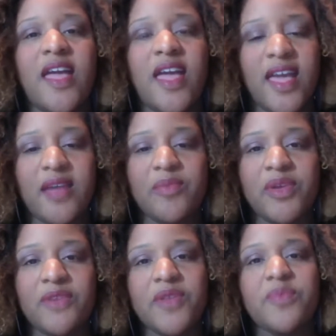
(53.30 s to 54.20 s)

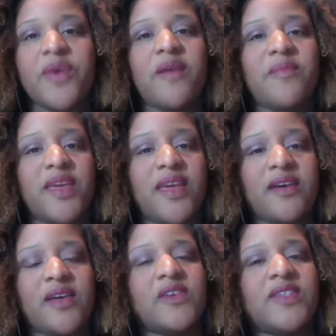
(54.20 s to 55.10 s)
And Beautifully Brown
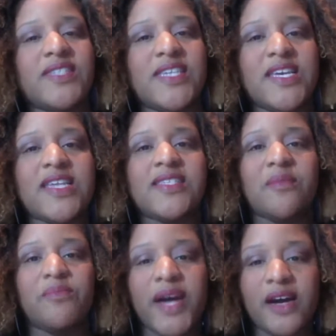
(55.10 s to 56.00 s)
Me LLC is
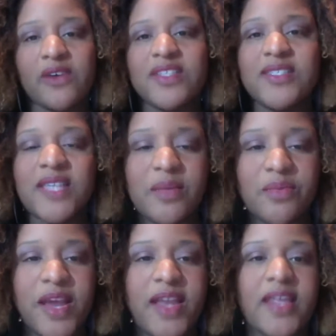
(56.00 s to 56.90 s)
about
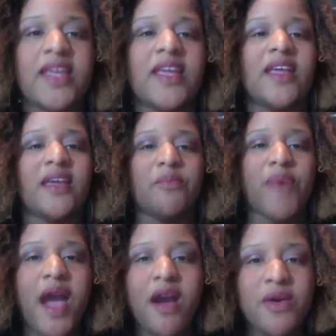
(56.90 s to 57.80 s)
celebrating,
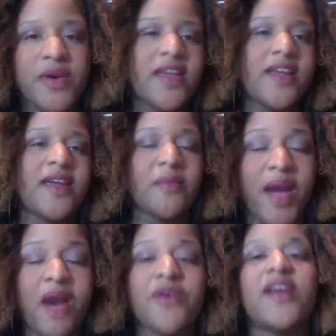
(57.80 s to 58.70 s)
empowering,
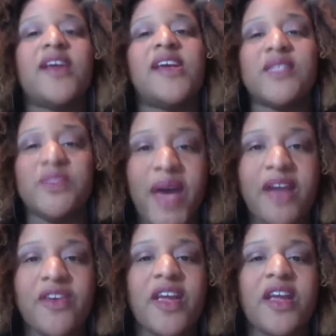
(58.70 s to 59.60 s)

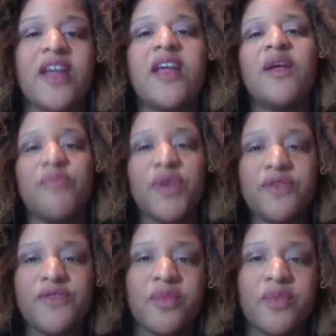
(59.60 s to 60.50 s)
inspiring beautifully